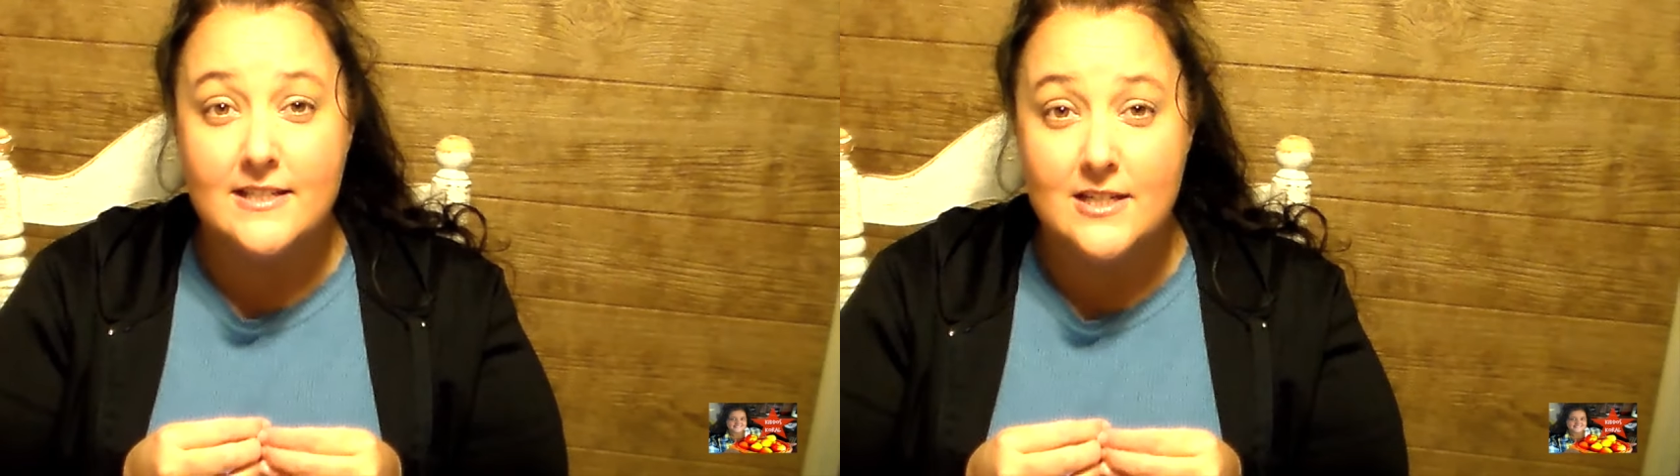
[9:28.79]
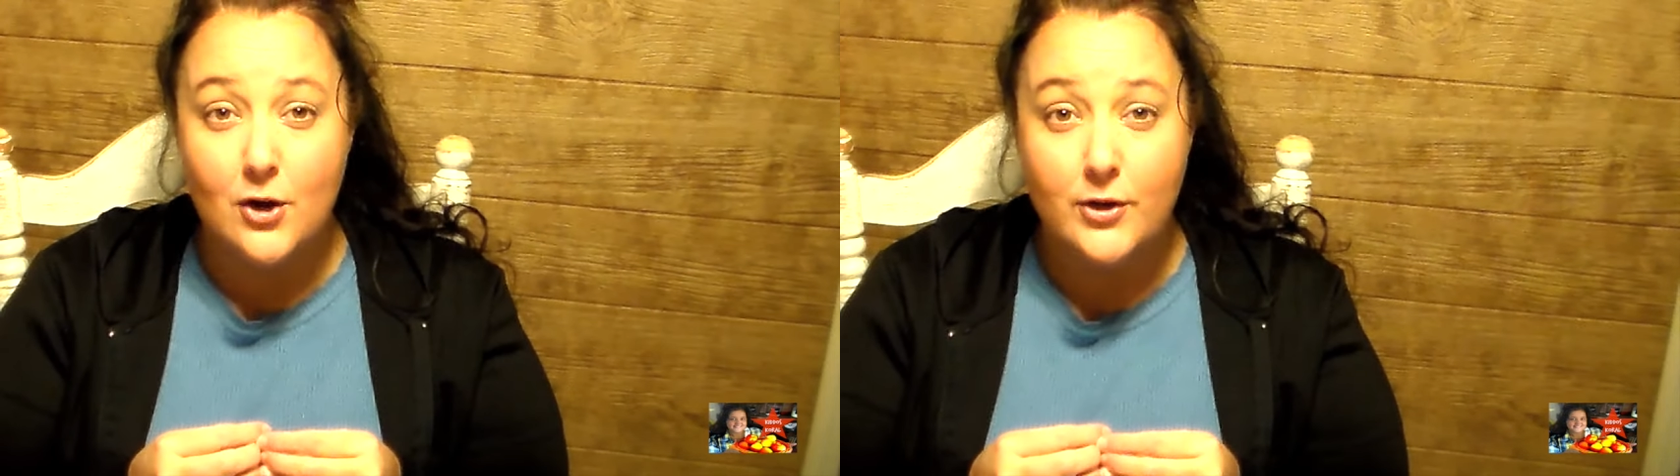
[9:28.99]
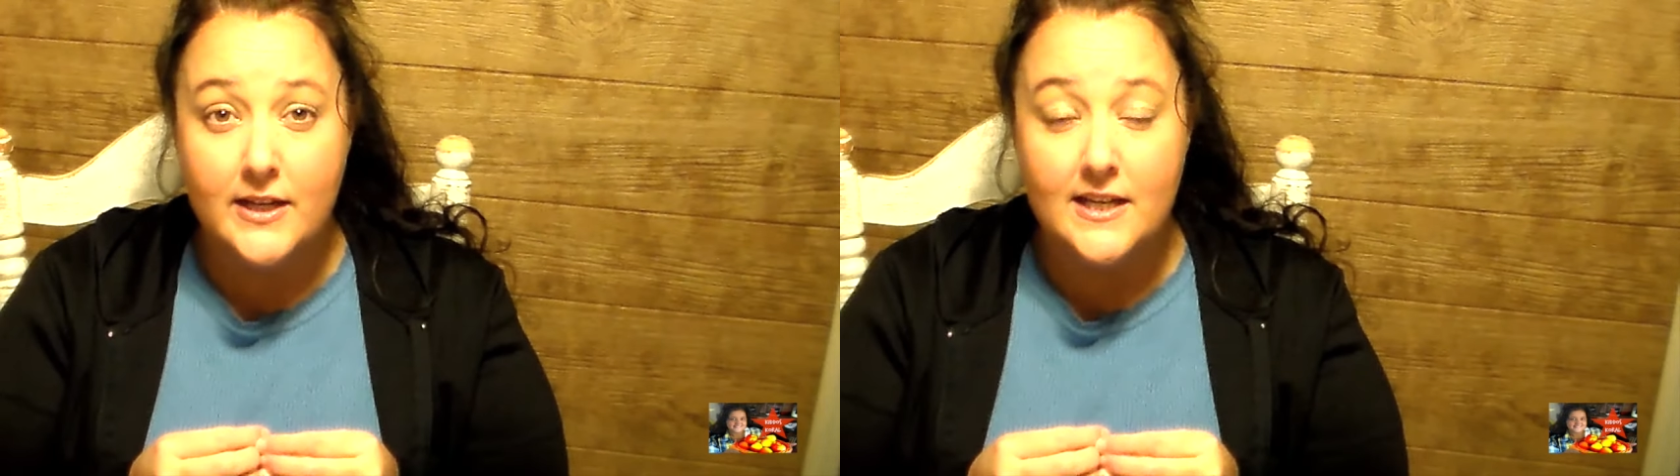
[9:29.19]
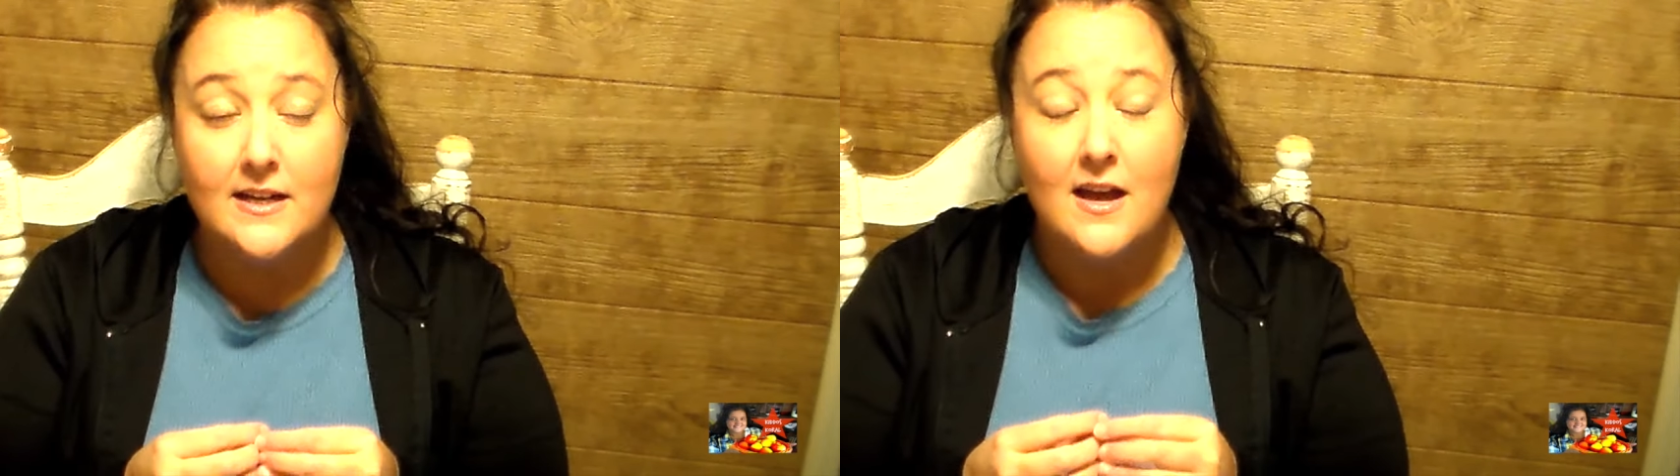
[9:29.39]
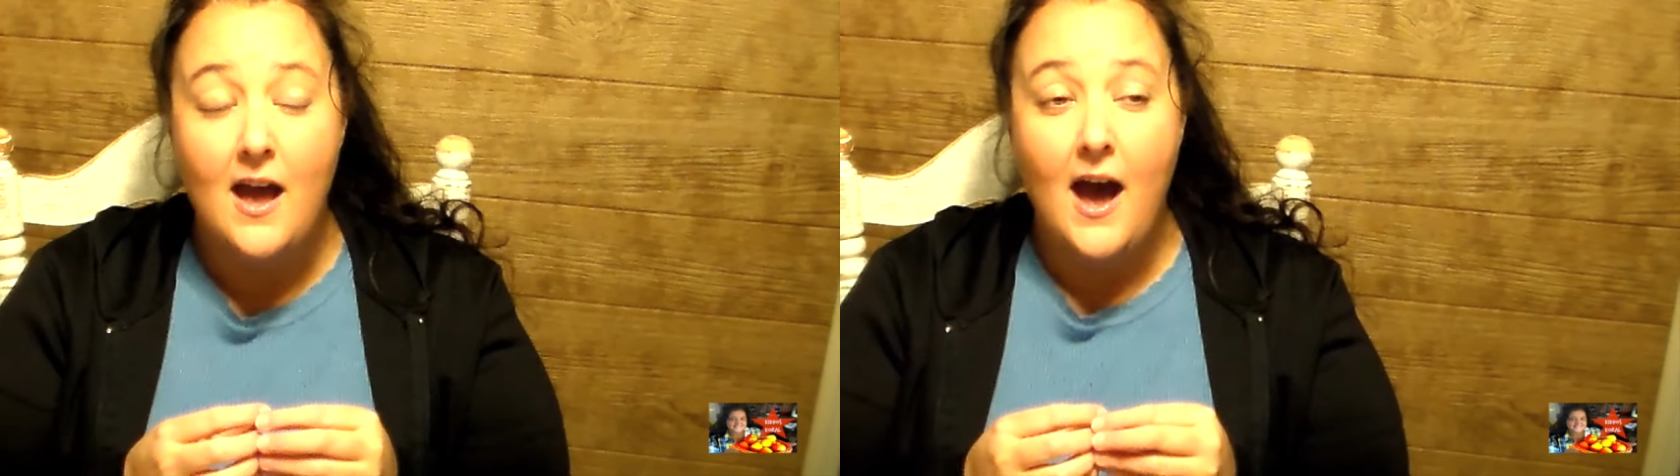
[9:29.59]

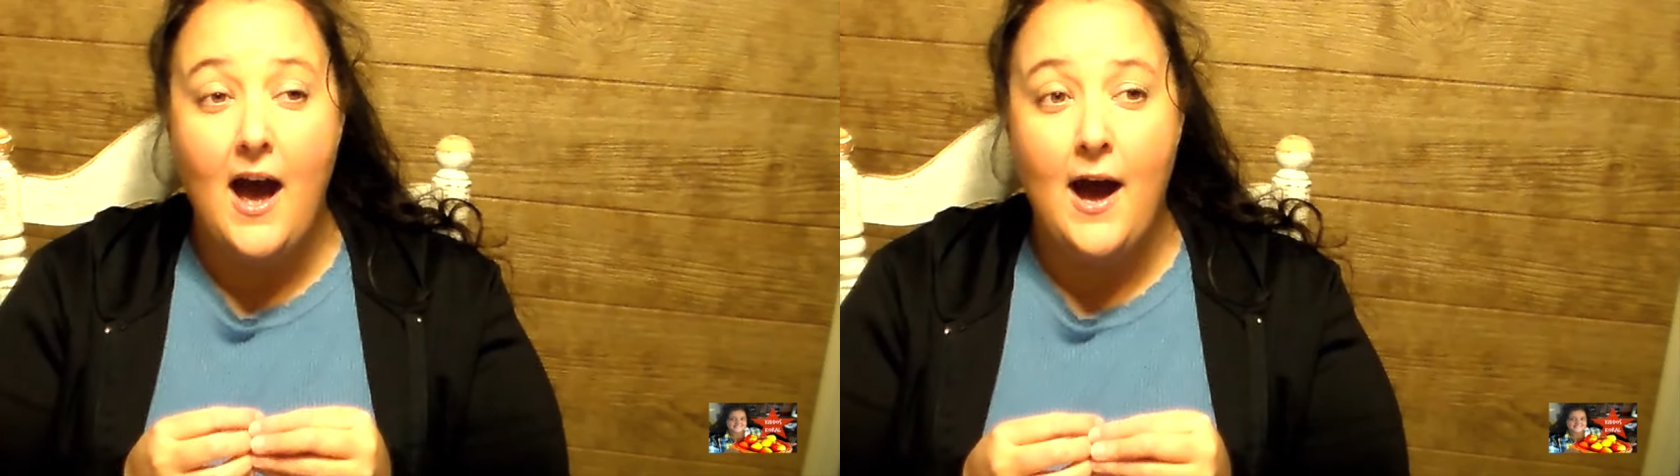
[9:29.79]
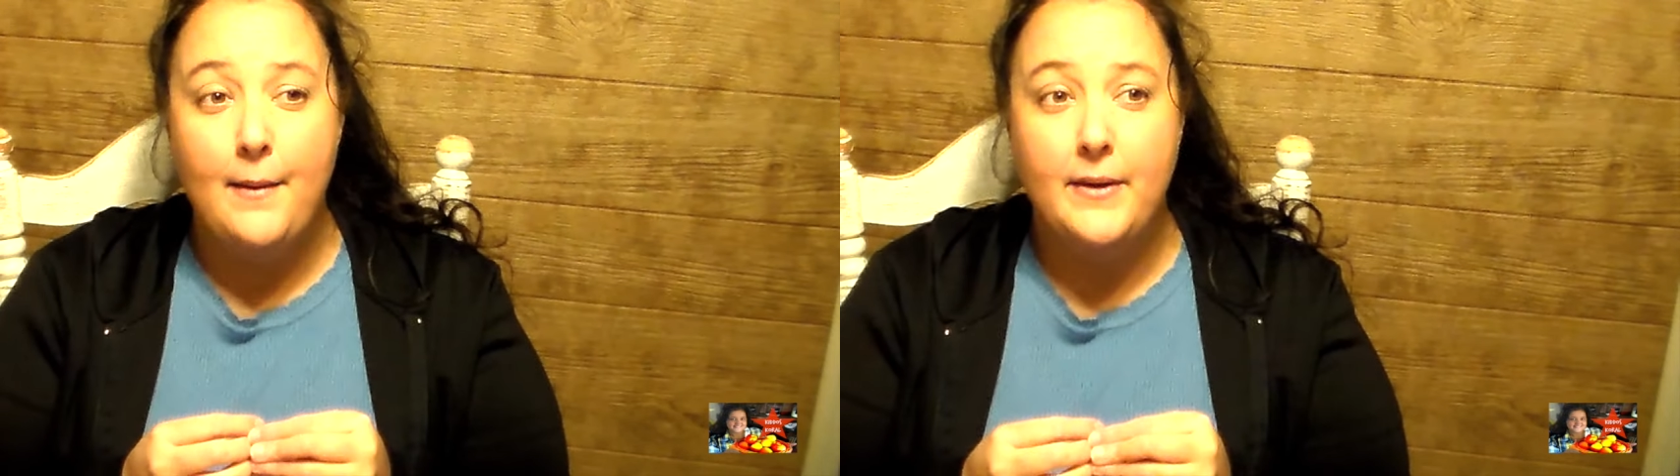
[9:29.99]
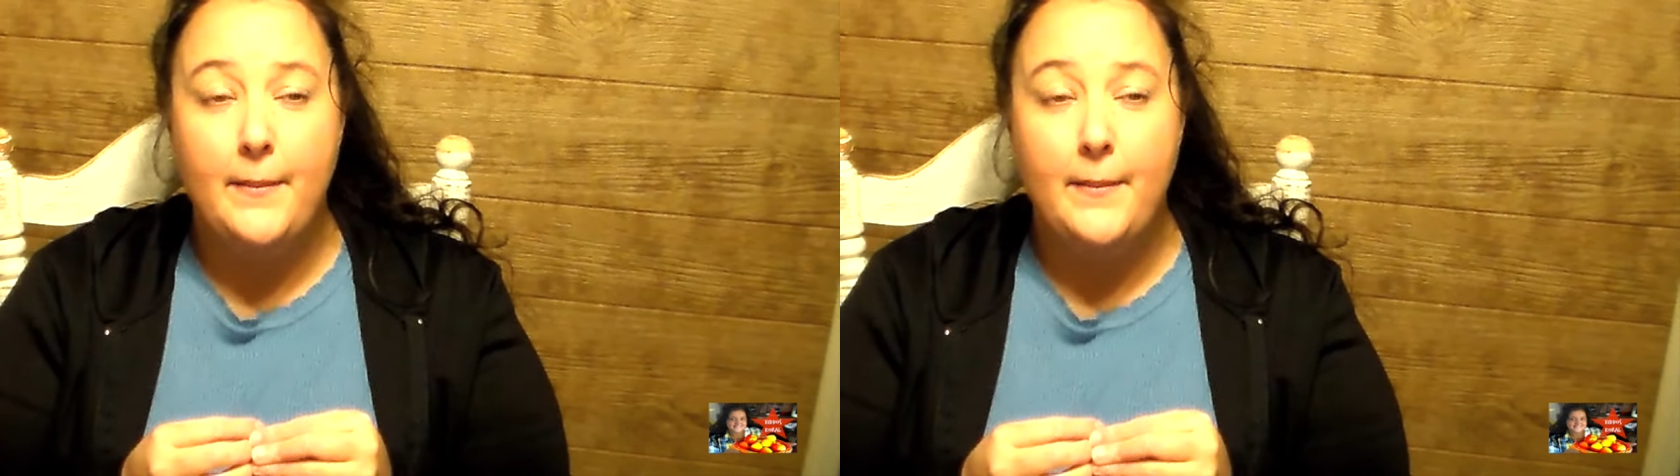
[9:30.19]
started um,